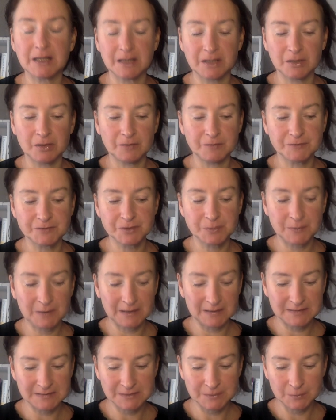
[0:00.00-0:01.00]
enough to
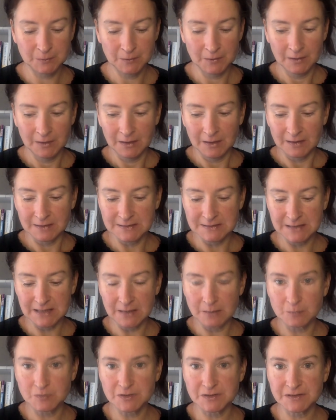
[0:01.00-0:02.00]
be able to
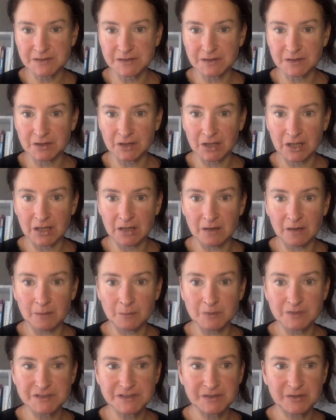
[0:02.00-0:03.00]
escape to sunnier
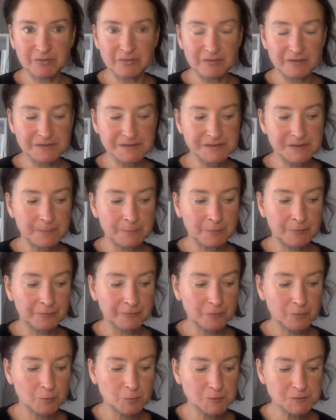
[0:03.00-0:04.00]
climates over the summer, of
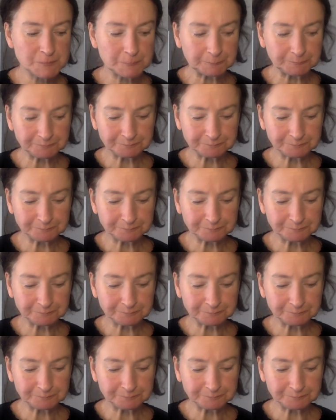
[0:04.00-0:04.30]
course.